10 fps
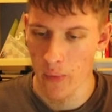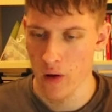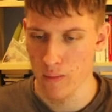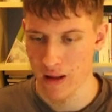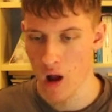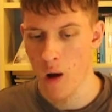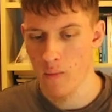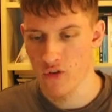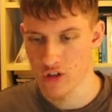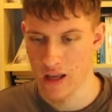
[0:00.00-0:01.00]
pawn, but
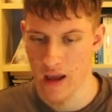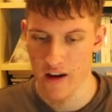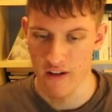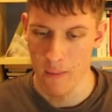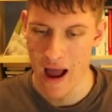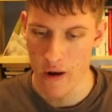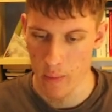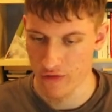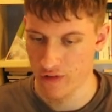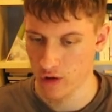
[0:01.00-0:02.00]
obviously Fabiano
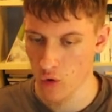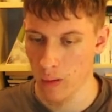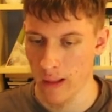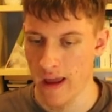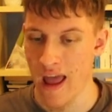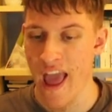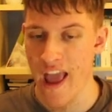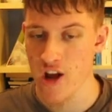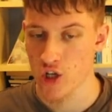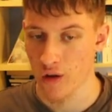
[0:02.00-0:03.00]
preferred to play
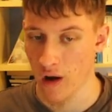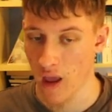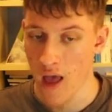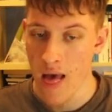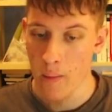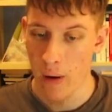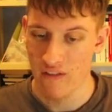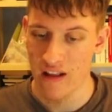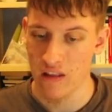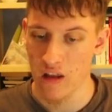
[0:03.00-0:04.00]
h3,
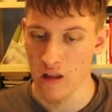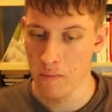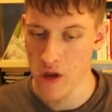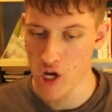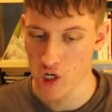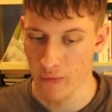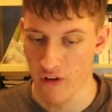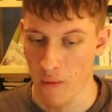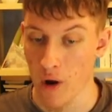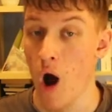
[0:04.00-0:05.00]
preventing the bishop
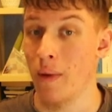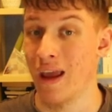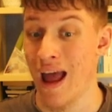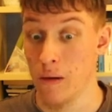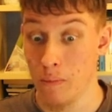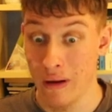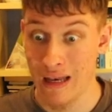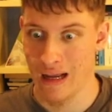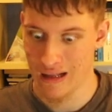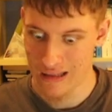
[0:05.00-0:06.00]
from coming and
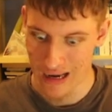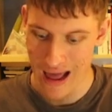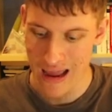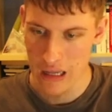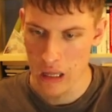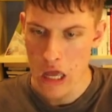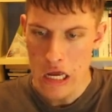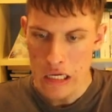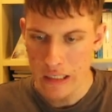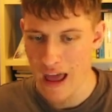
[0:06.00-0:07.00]
pinning the knight.
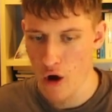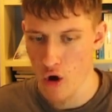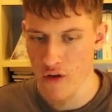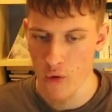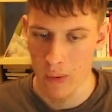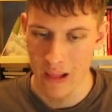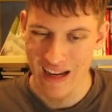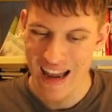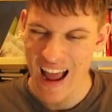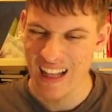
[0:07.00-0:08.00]
Now, if you
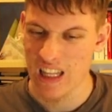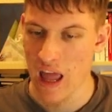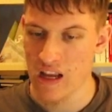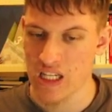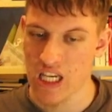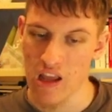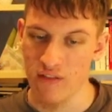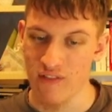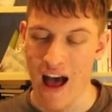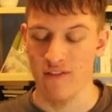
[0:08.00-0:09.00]
play knight takes
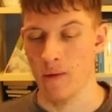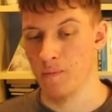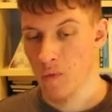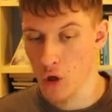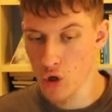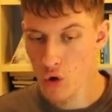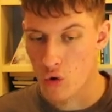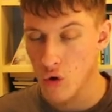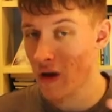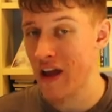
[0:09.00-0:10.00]
e5,
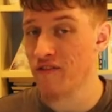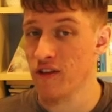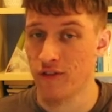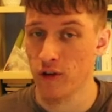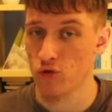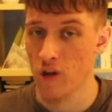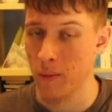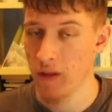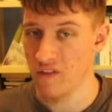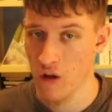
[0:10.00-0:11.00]
you can feel free to
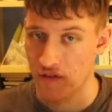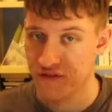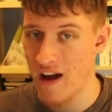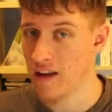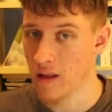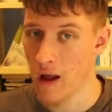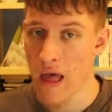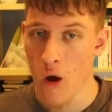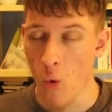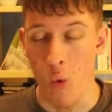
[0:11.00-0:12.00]
stop the video and find
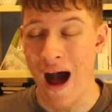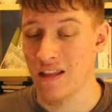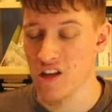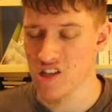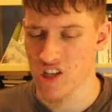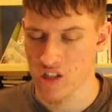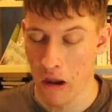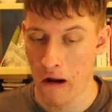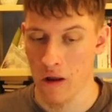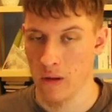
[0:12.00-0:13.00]
why this is
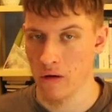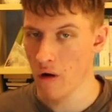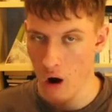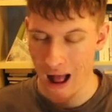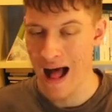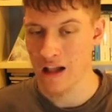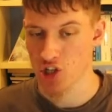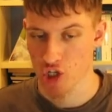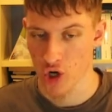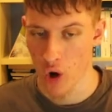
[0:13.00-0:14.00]
terribly wrong. I'll
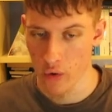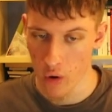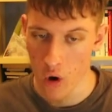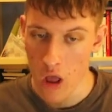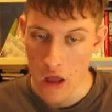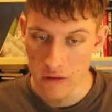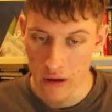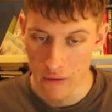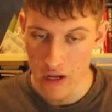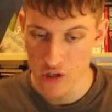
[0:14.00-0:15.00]
just show you.
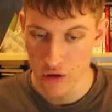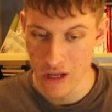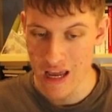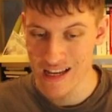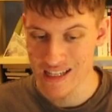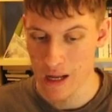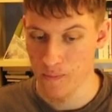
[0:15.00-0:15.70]
The reason is